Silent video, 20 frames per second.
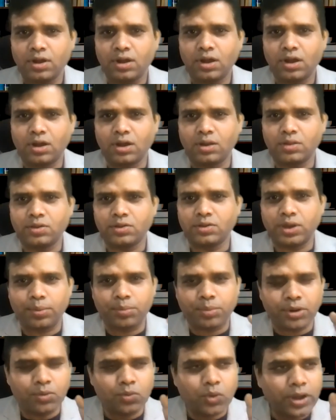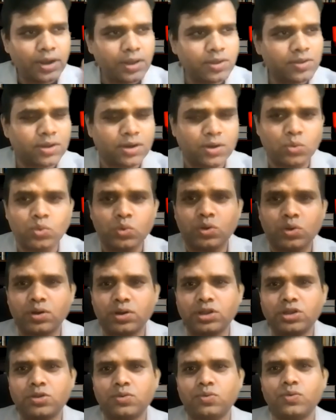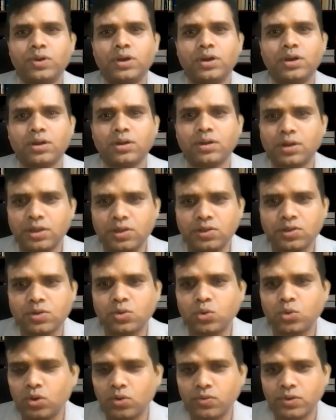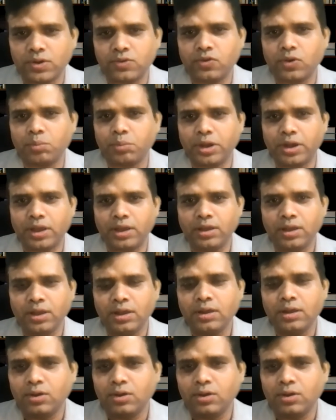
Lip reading: The chapter one is around rich don't work for money.